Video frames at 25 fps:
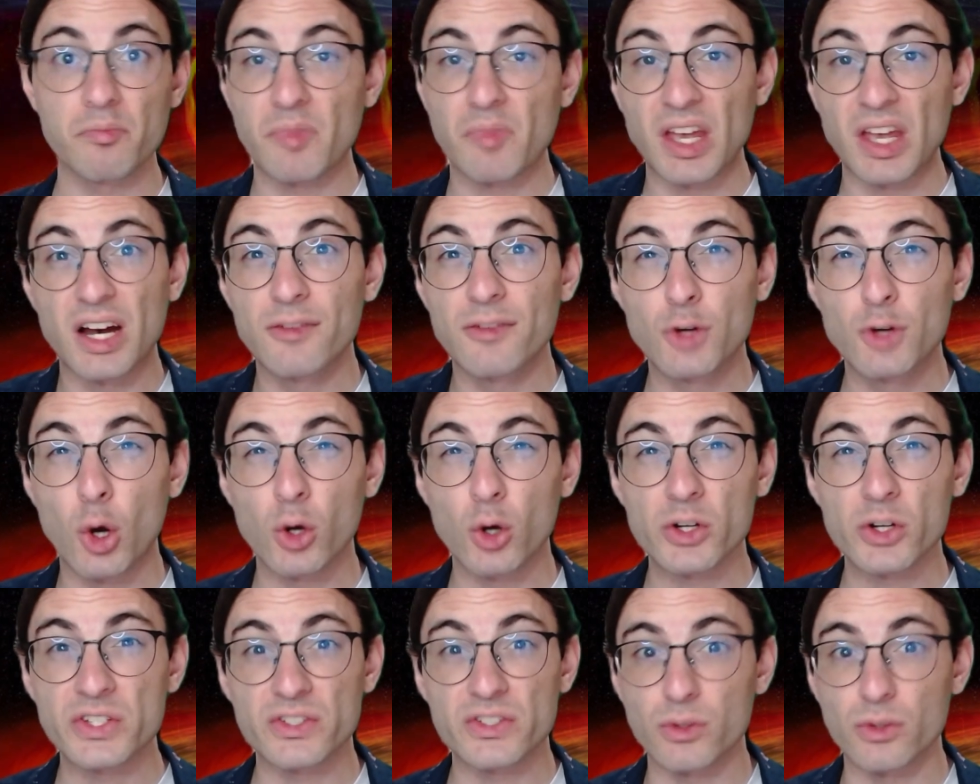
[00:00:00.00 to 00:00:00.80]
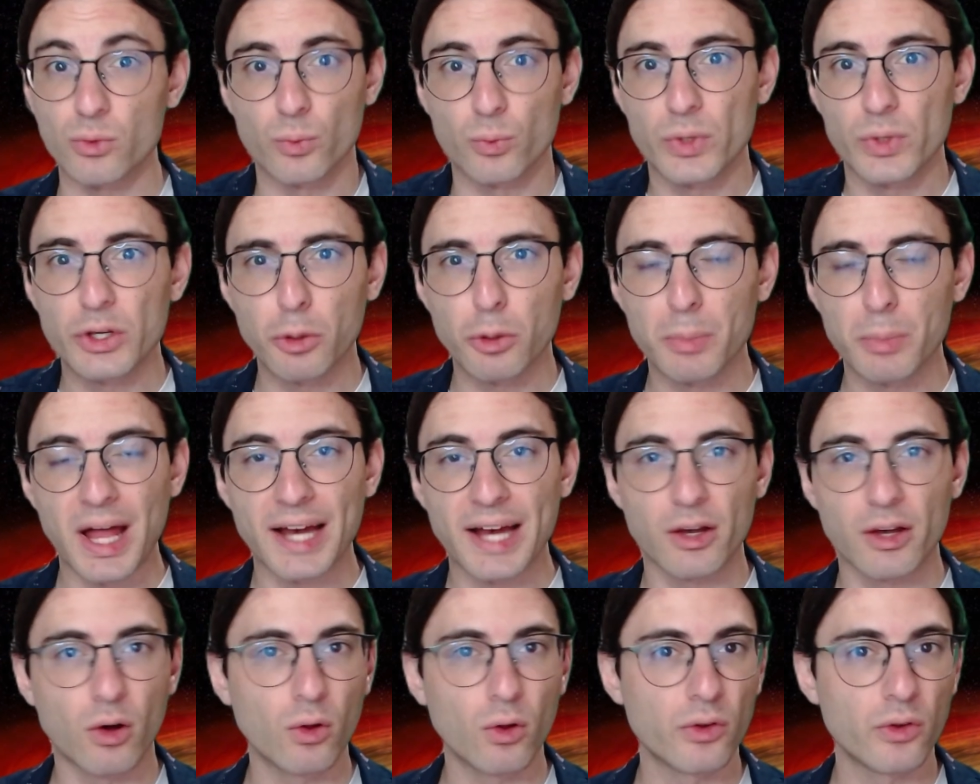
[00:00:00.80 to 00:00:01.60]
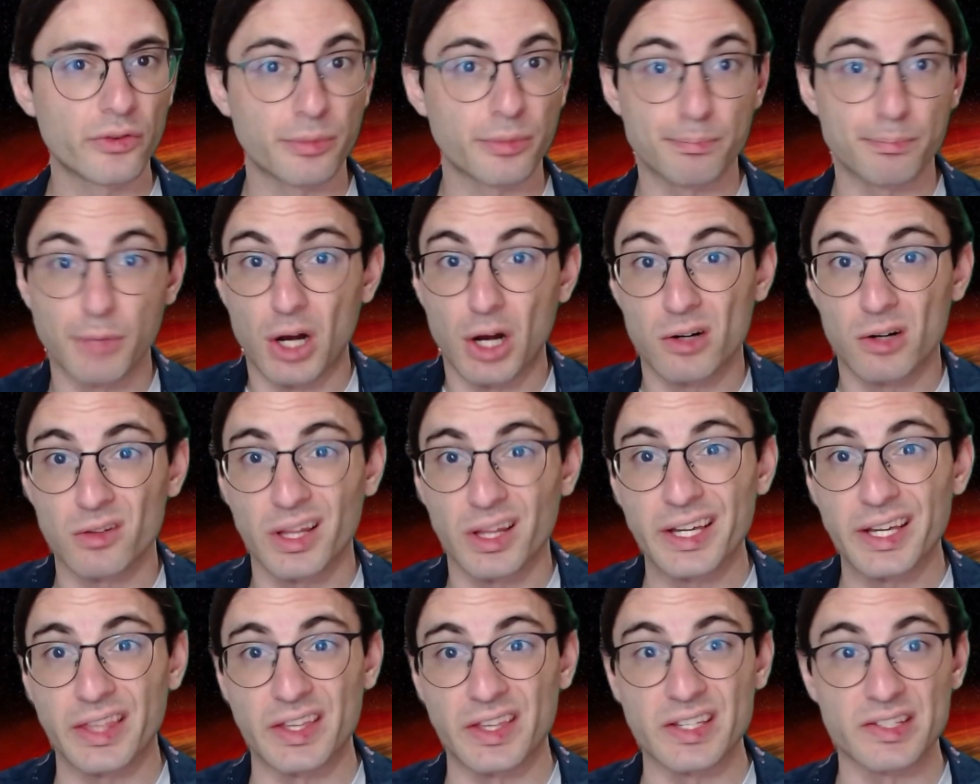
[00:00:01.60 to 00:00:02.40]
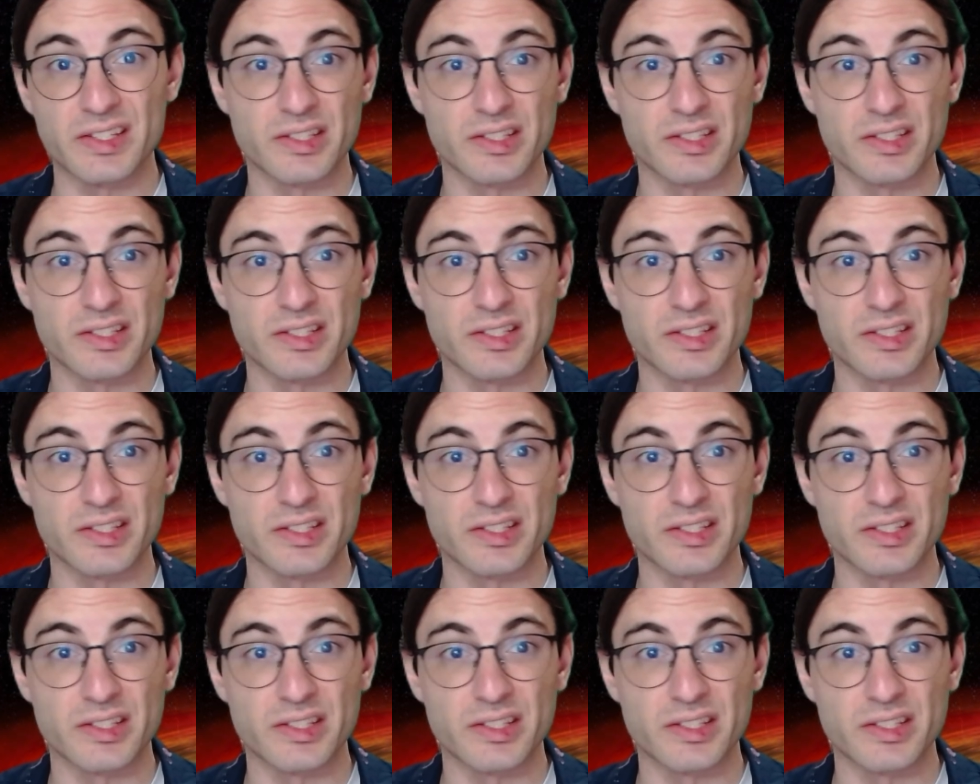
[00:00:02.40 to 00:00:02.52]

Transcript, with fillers: Of course, real black holes aren't like this.